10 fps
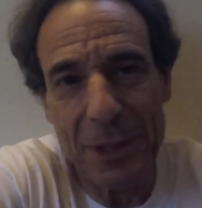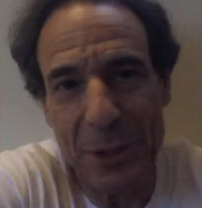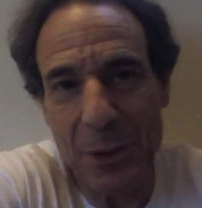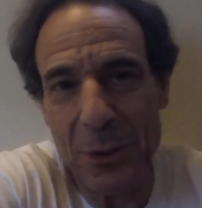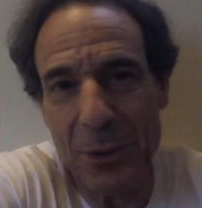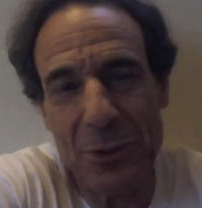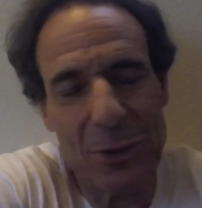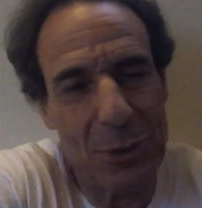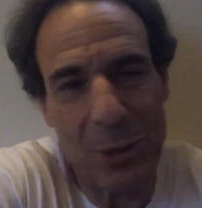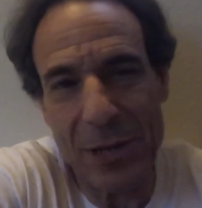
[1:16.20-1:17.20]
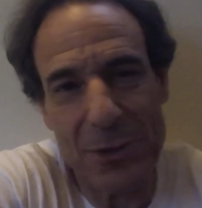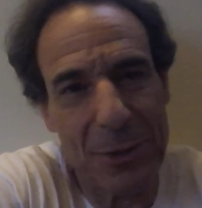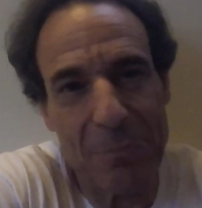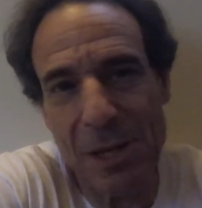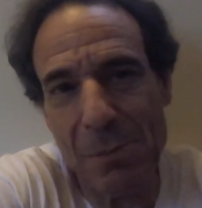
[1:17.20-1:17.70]
You know, the
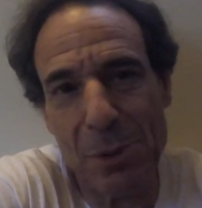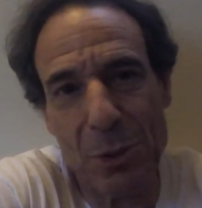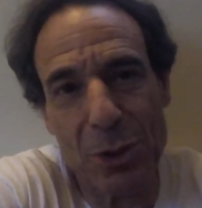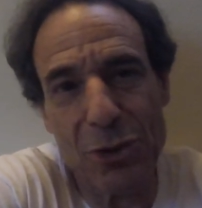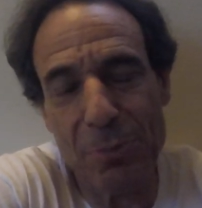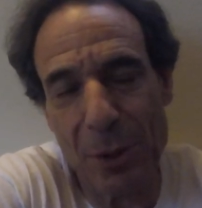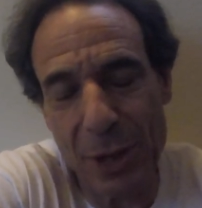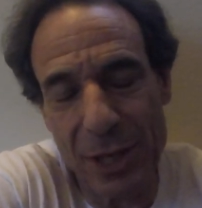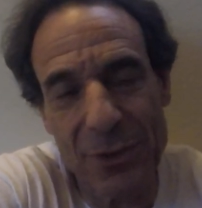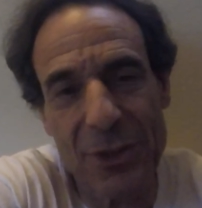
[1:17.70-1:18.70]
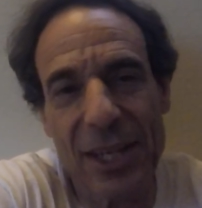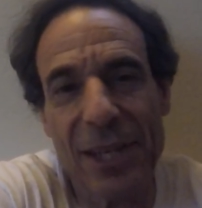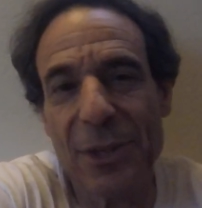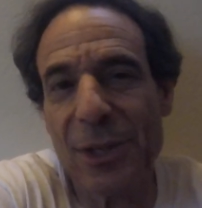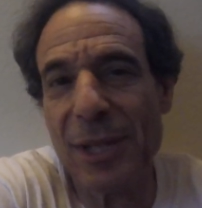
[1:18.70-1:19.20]
situation people are
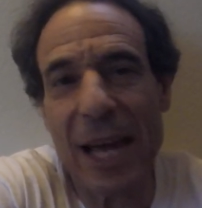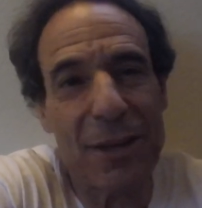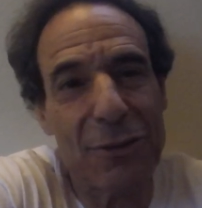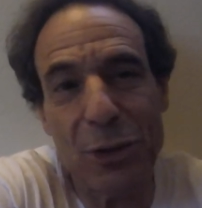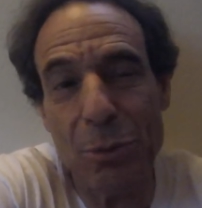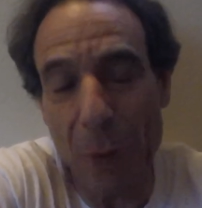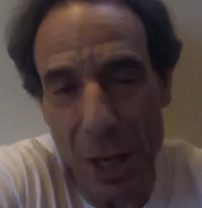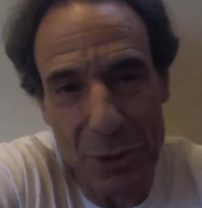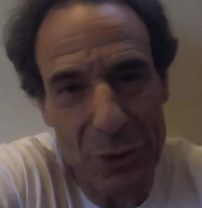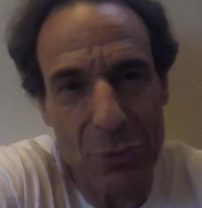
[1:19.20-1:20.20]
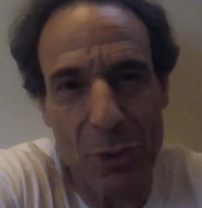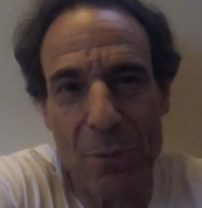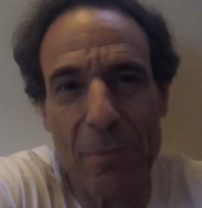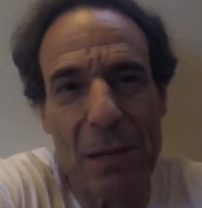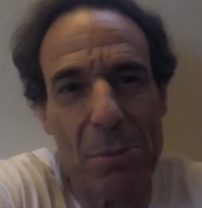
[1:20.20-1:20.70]
experiencing in the last few months
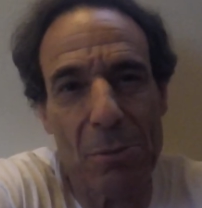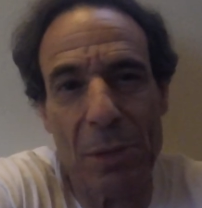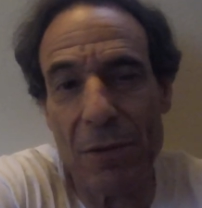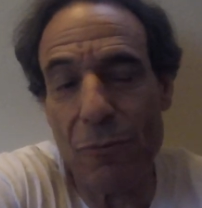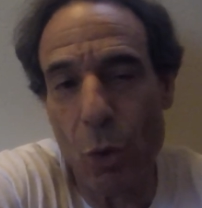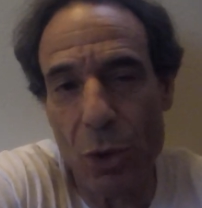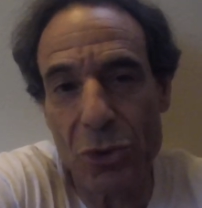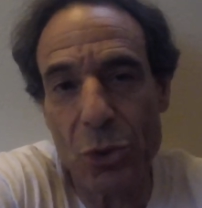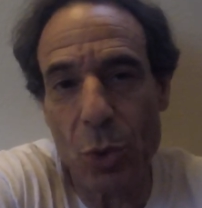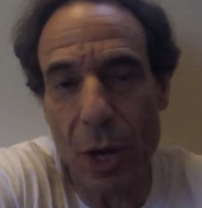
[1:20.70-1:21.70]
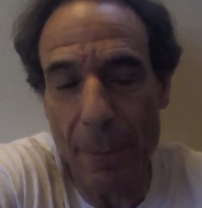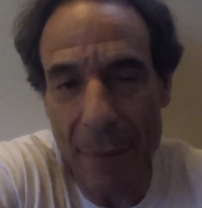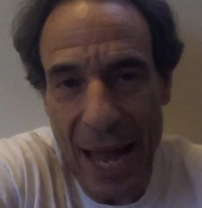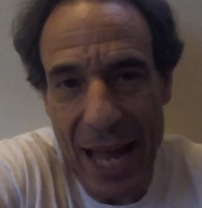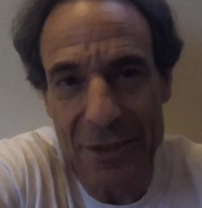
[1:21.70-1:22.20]
where people are being forced to wear
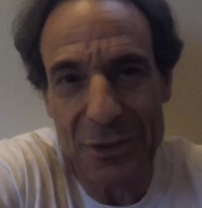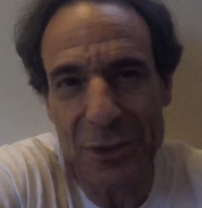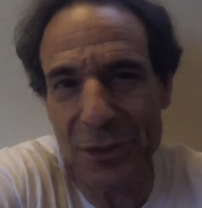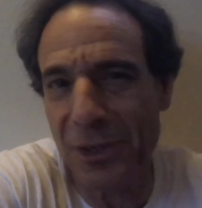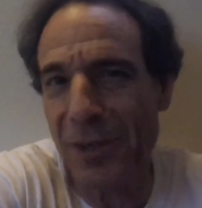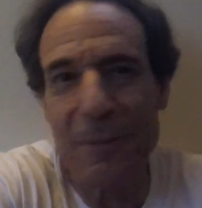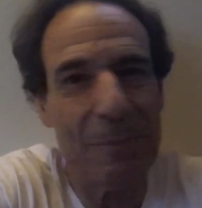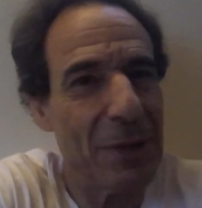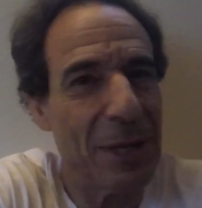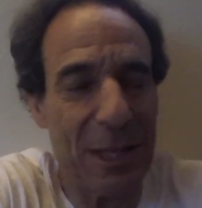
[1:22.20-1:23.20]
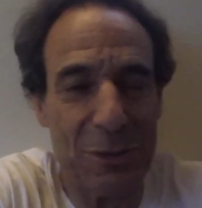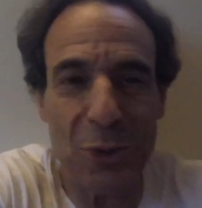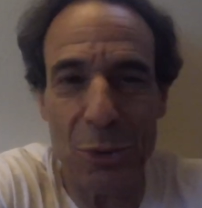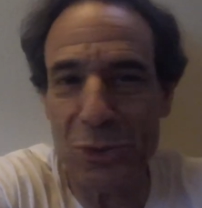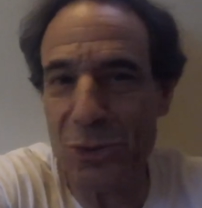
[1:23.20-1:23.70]
masks and
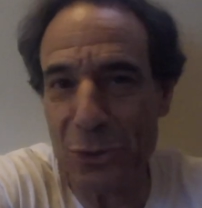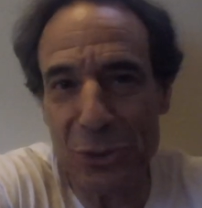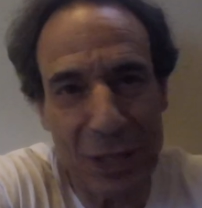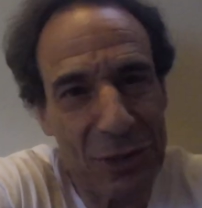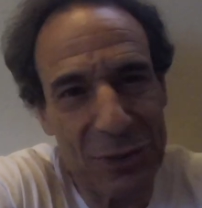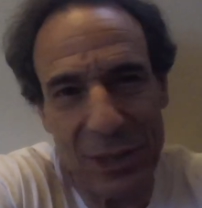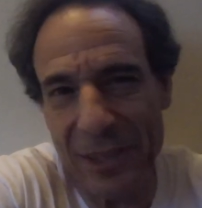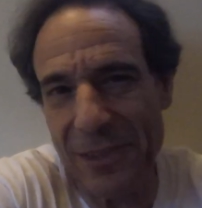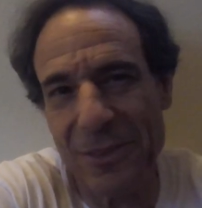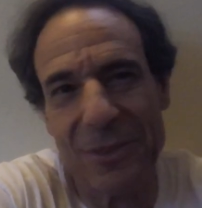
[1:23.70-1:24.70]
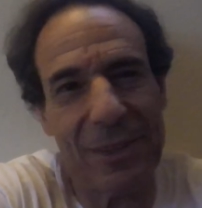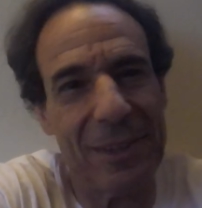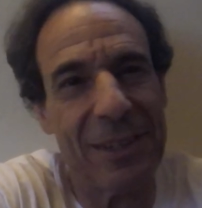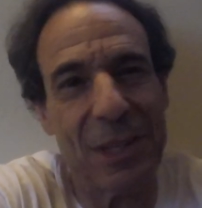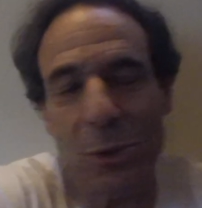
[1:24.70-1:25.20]
social distance
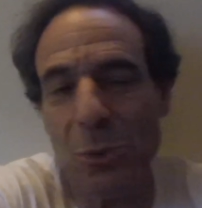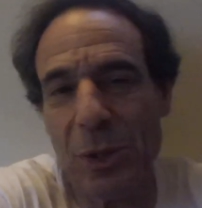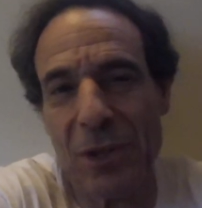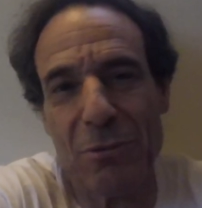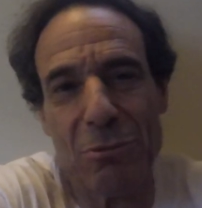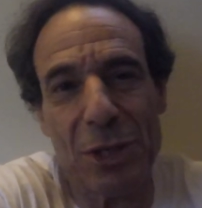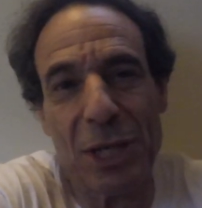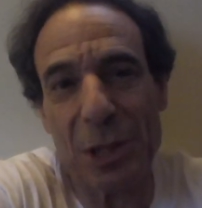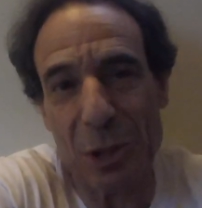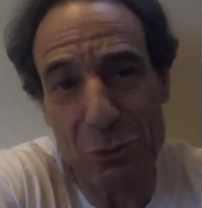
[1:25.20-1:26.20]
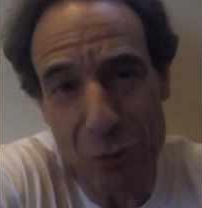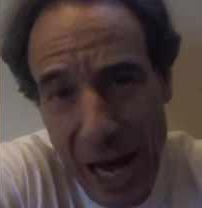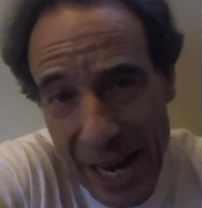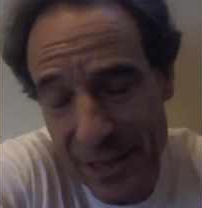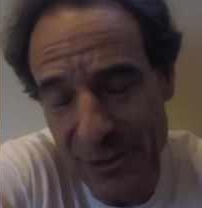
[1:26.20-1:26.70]
and deal with ridiculous
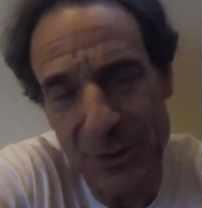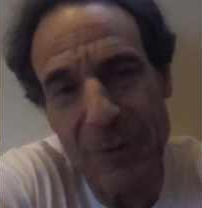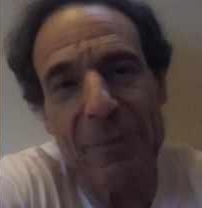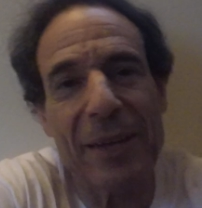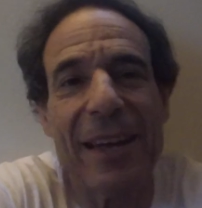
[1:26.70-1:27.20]
riots.